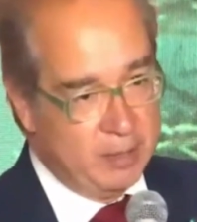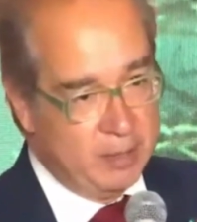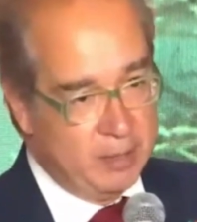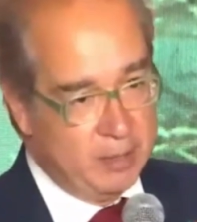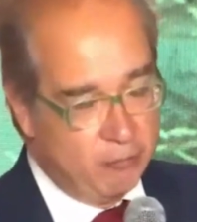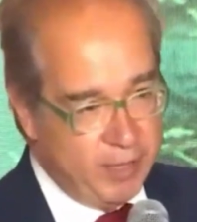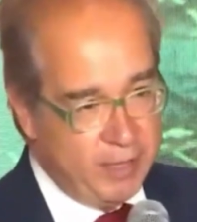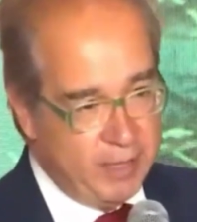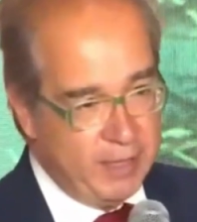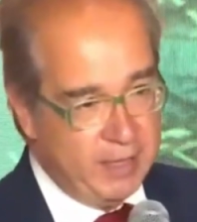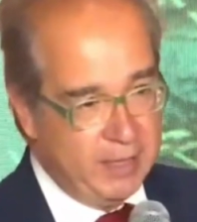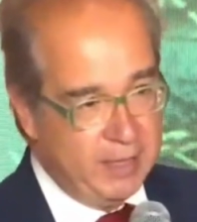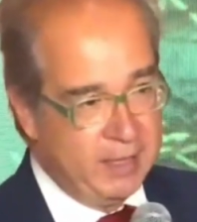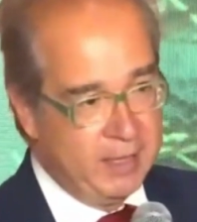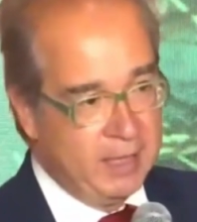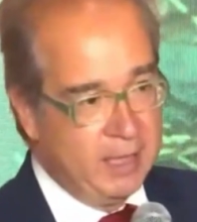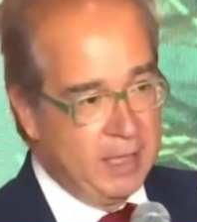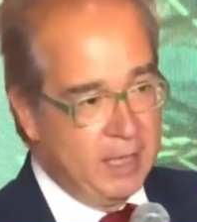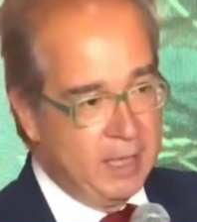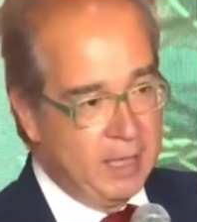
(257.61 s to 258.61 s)

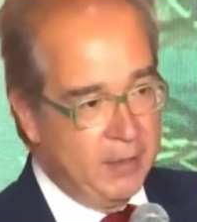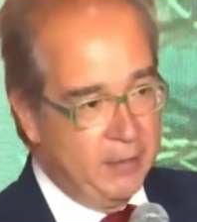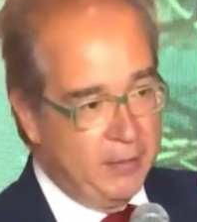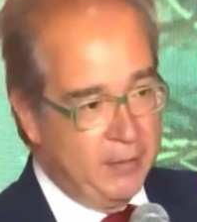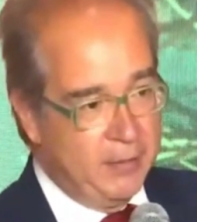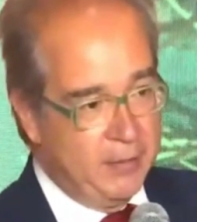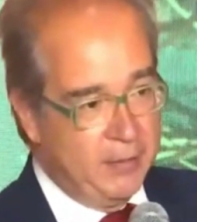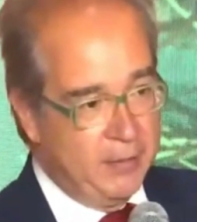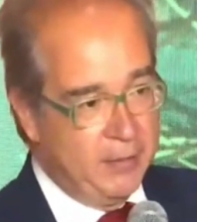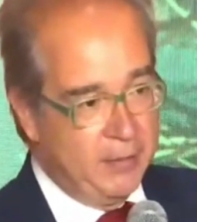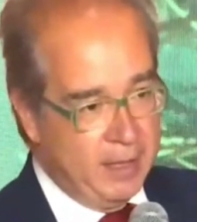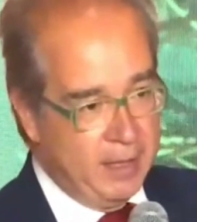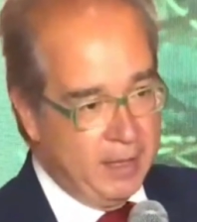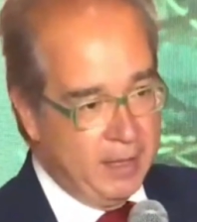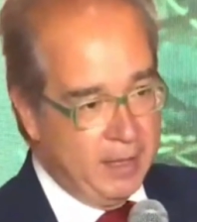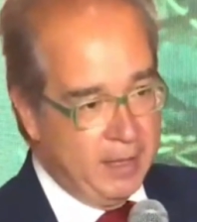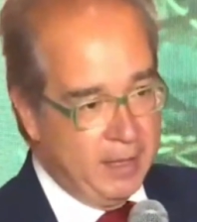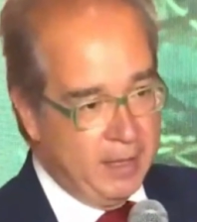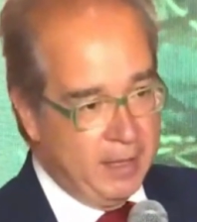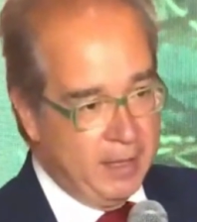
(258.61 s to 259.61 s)
really the
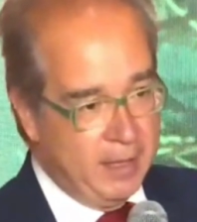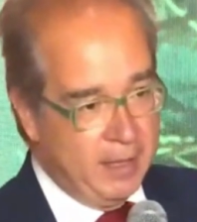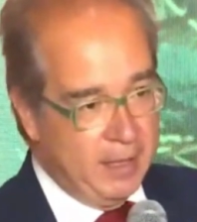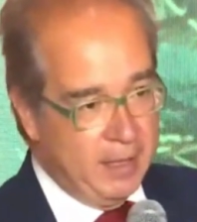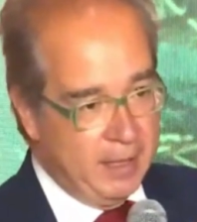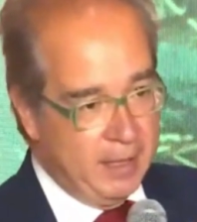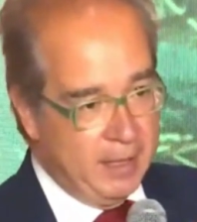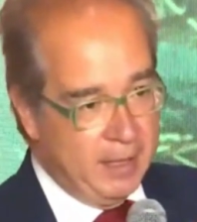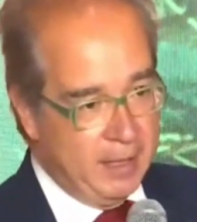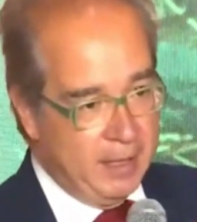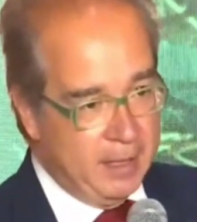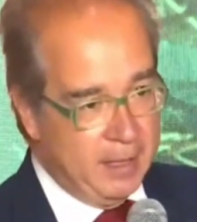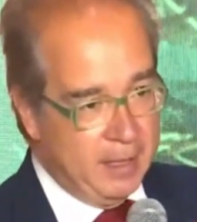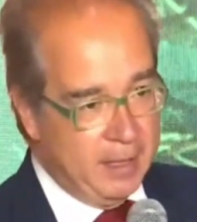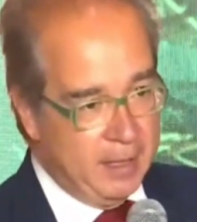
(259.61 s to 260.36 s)
nexus